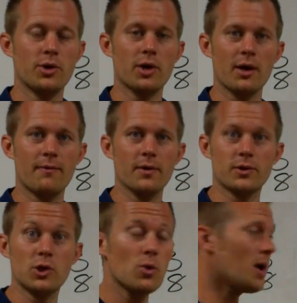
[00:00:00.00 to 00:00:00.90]
you're going to
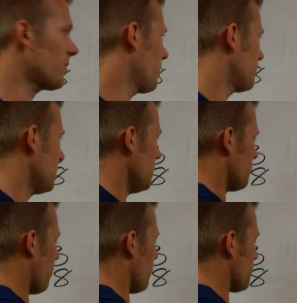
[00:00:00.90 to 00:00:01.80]
feel 2 eighth notes in
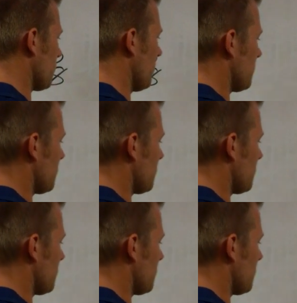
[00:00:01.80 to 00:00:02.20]
each pulse.